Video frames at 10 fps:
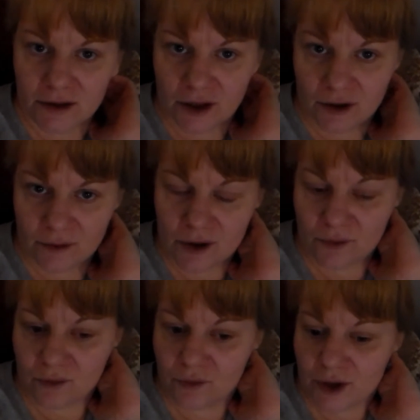you know,
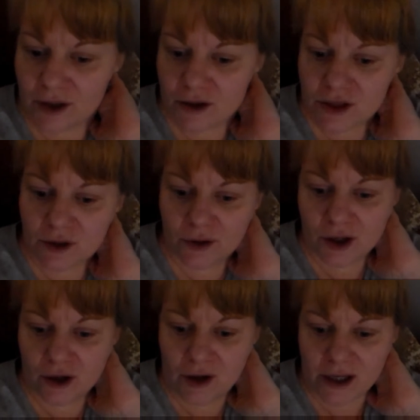a week or so
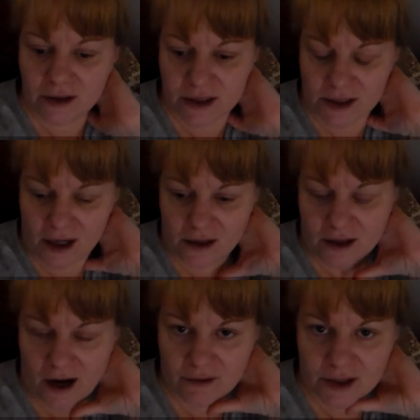ago I decided
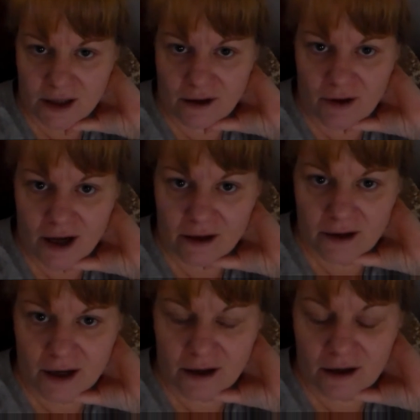that I was gonna write a
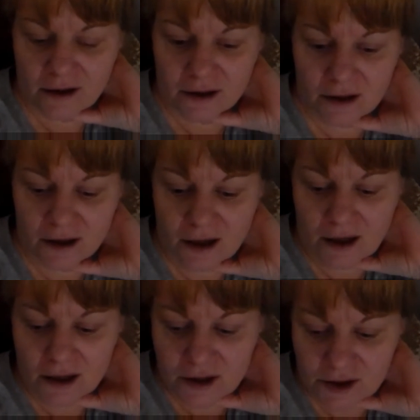letter and
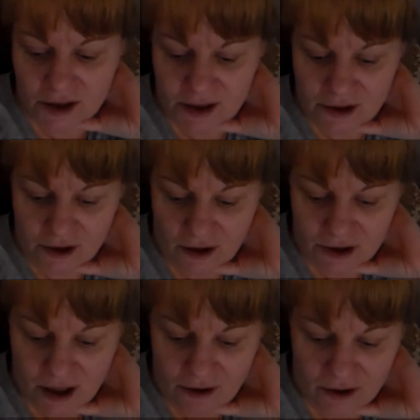just, you know,
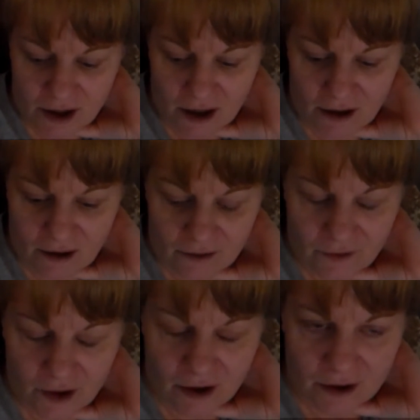tell her that I
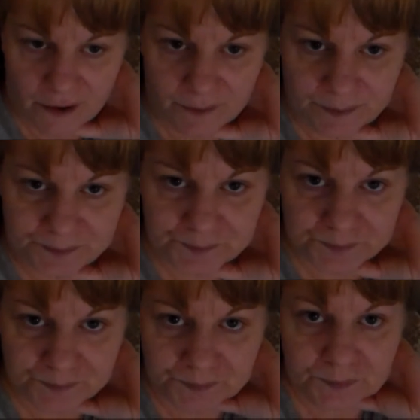love her and
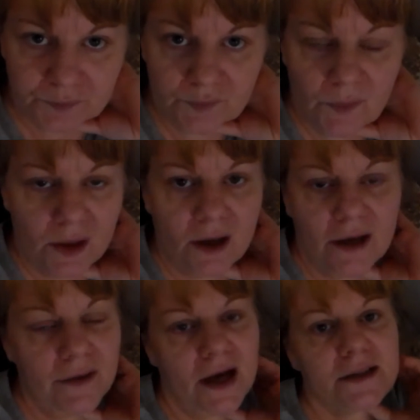
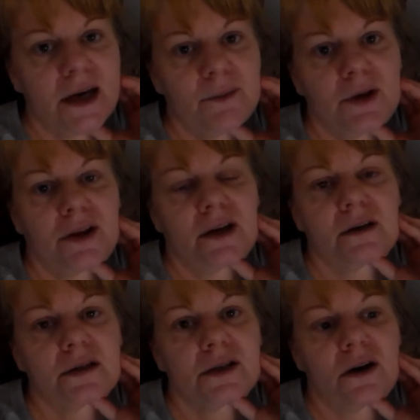that type of
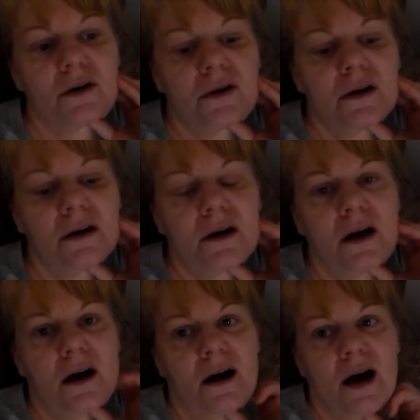thing. So
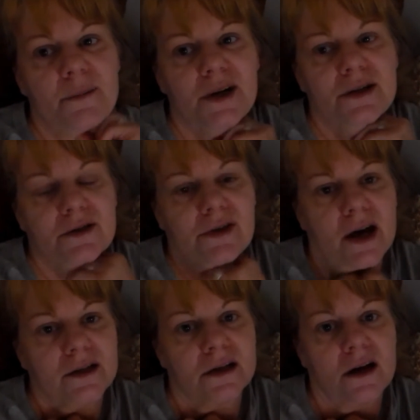I'm gonna do
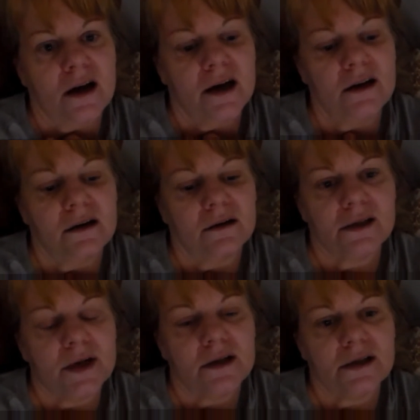that tonight.
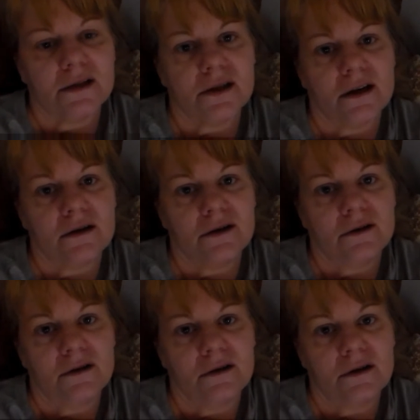I'm gonna sit down
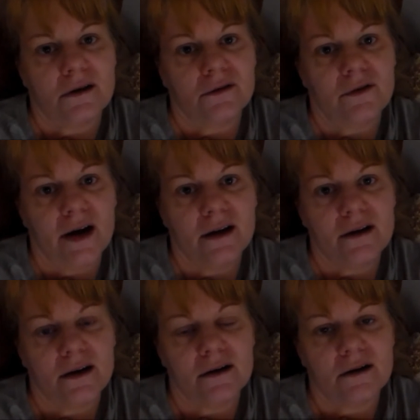and write
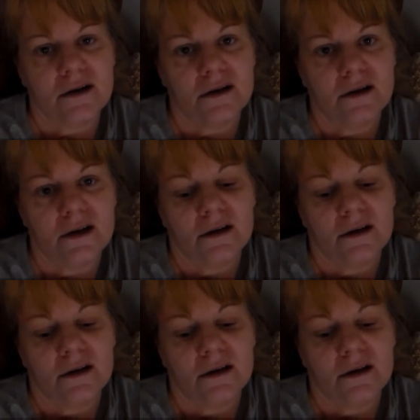a letter